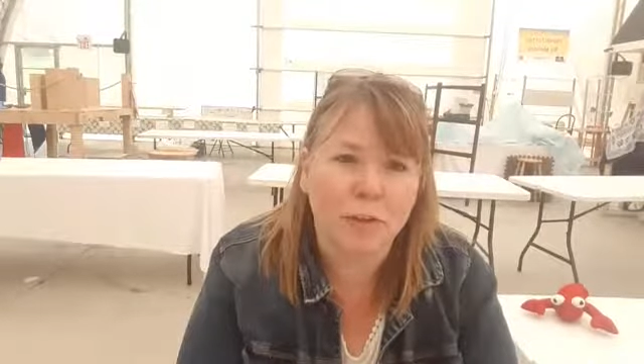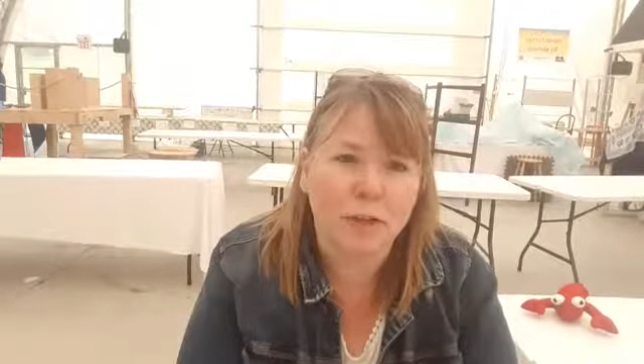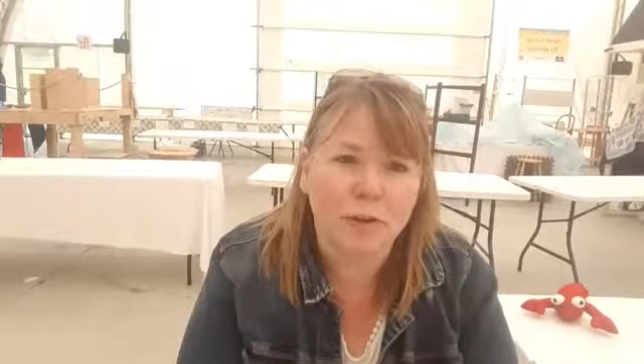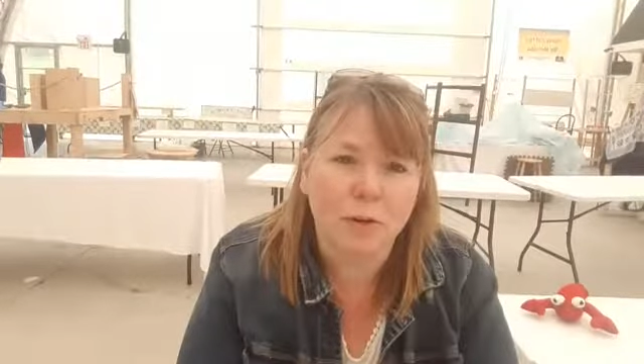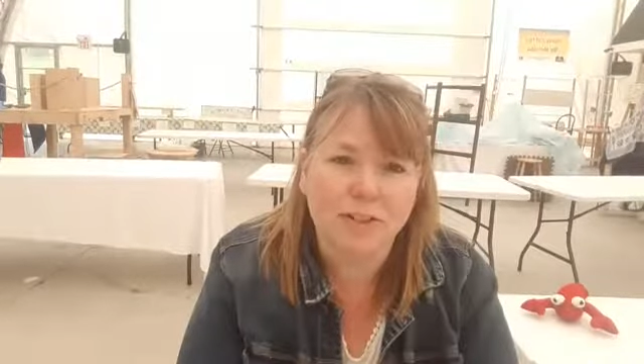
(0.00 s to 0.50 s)

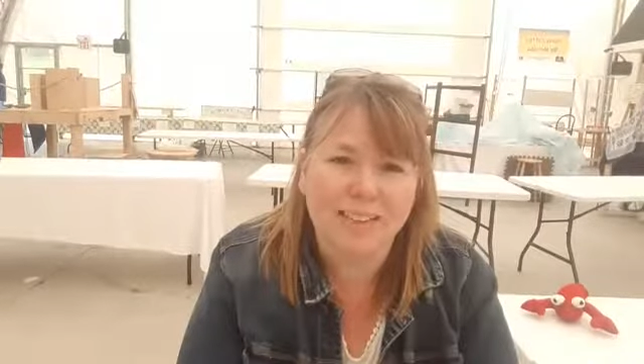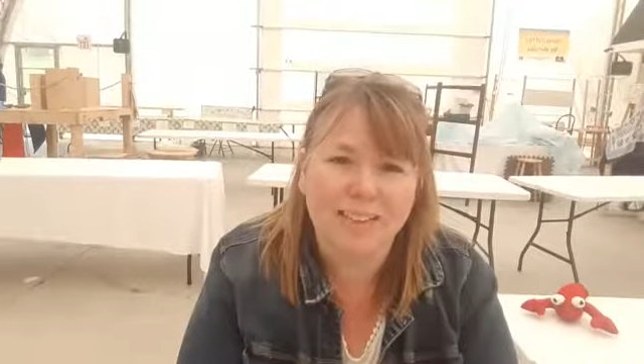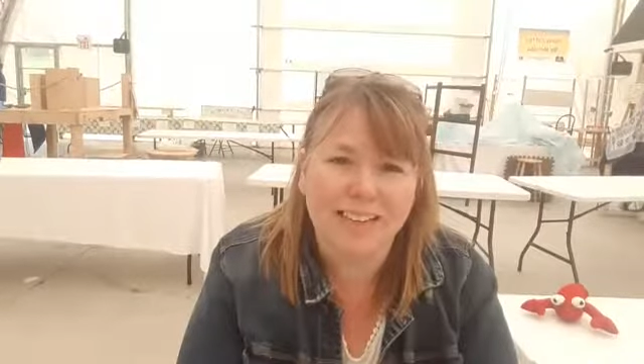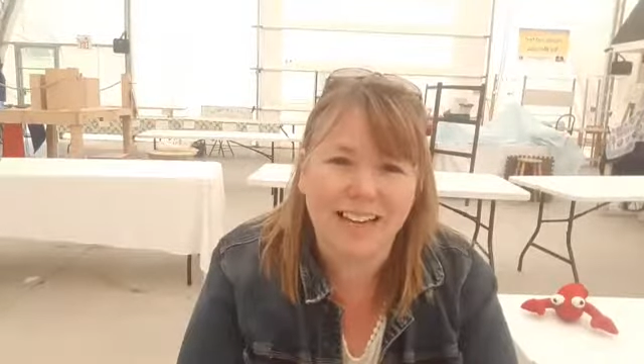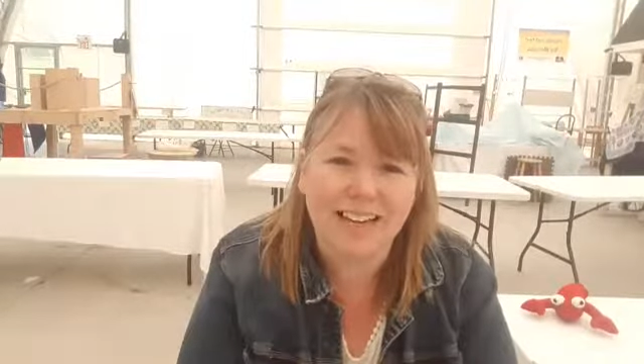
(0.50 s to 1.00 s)
and you know it's
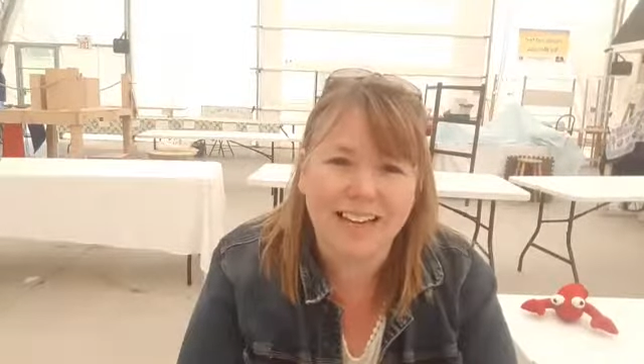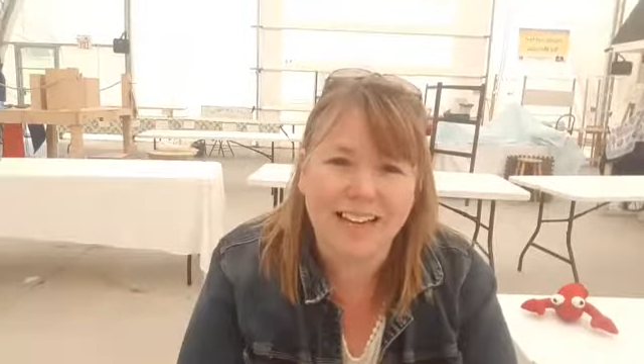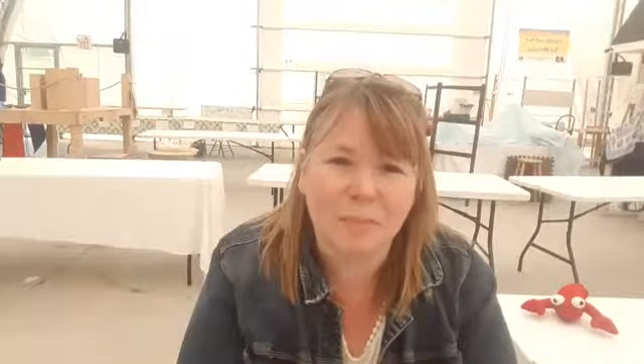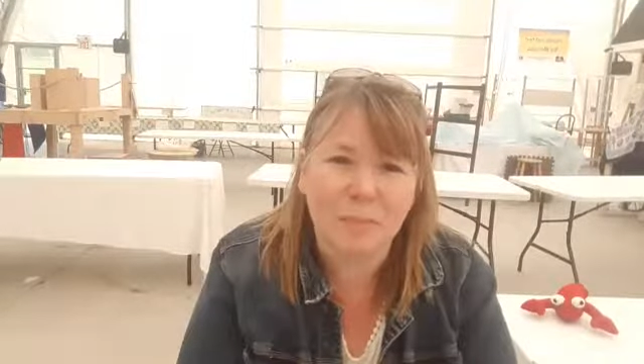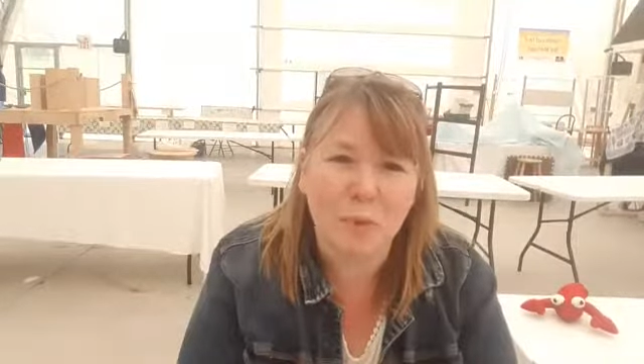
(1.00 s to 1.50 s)

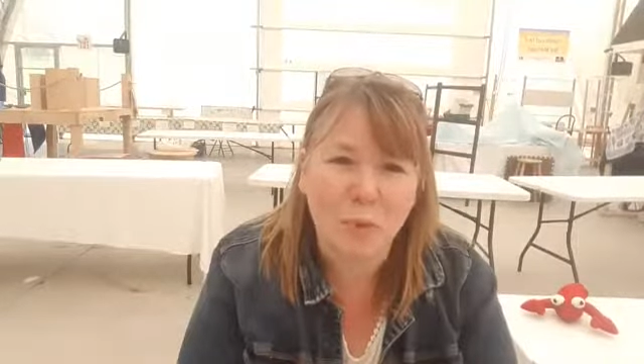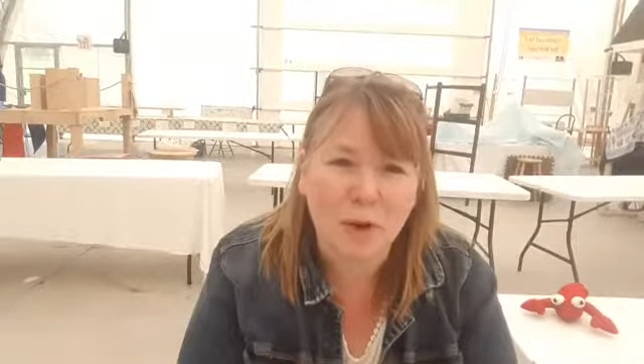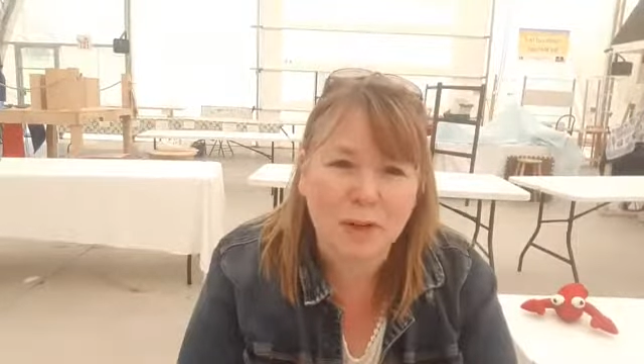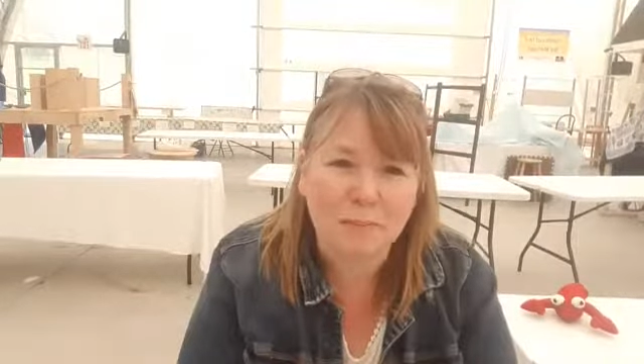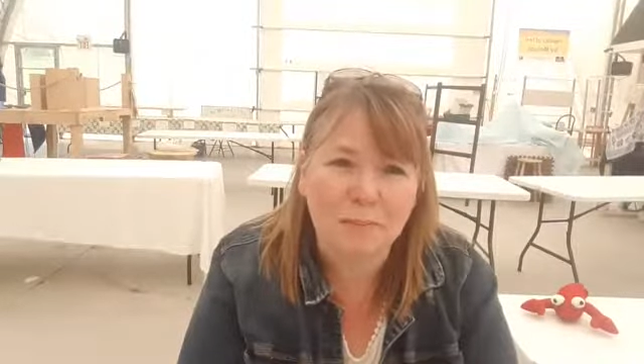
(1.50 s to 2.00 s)
exciting and
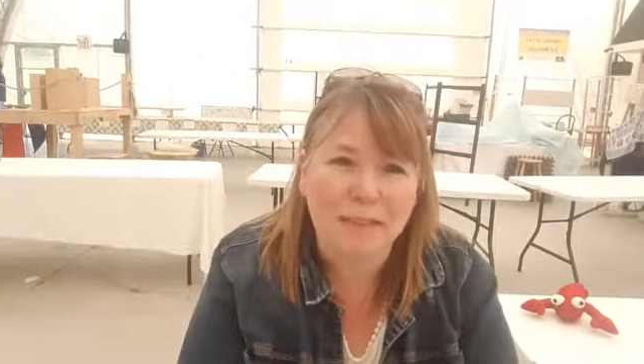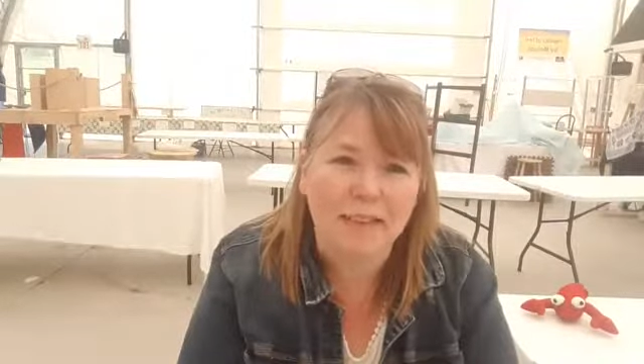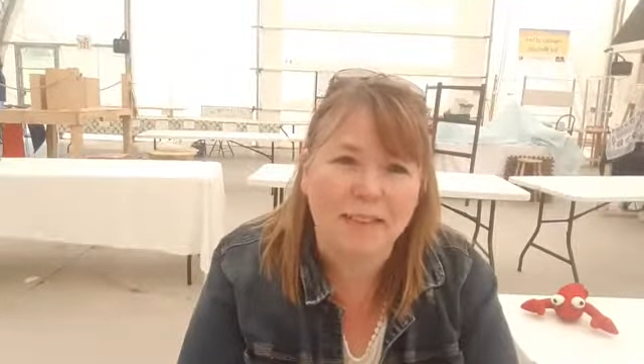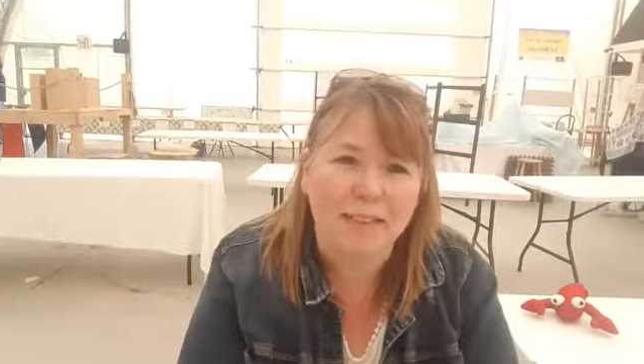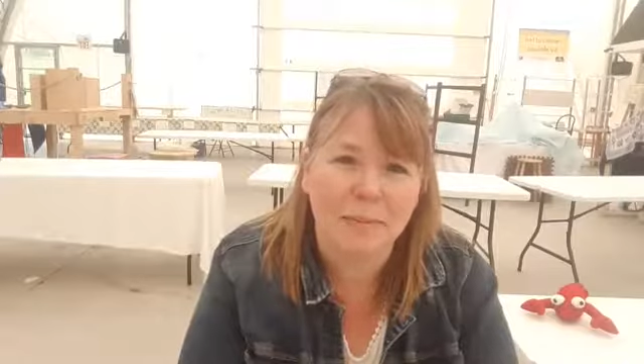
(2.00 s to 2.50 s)
important because